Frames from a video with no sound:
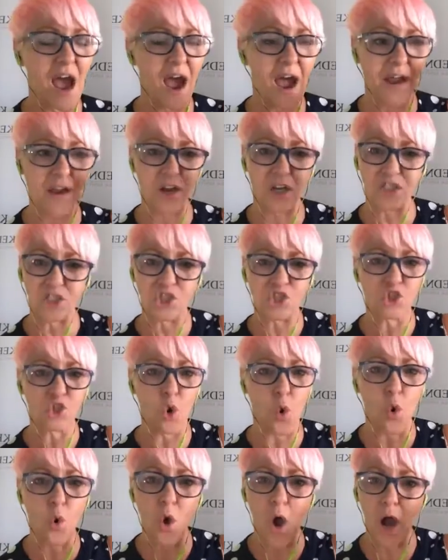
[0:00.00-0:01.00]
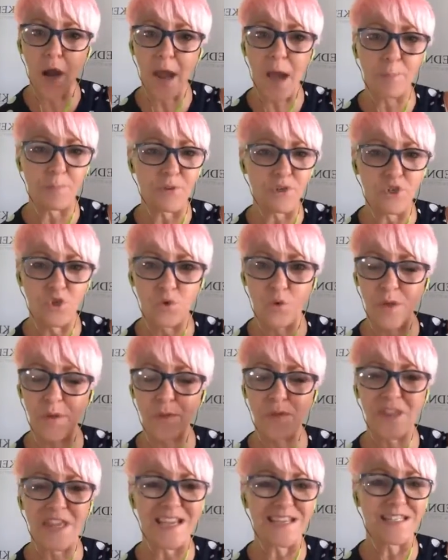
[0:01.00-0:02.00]
I got so caught up in doing
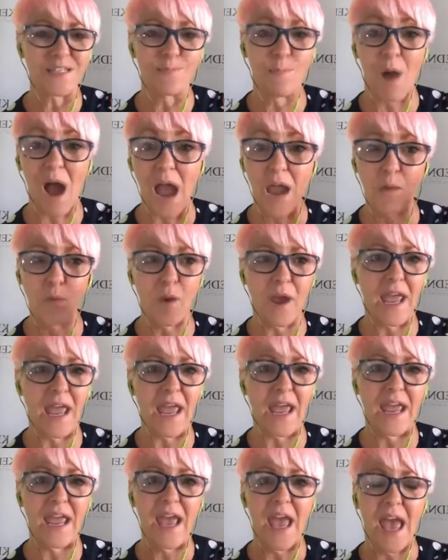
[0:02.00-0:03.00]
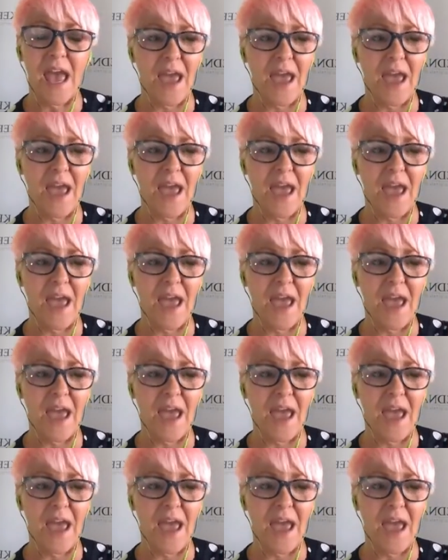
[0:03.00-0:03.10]
things my way.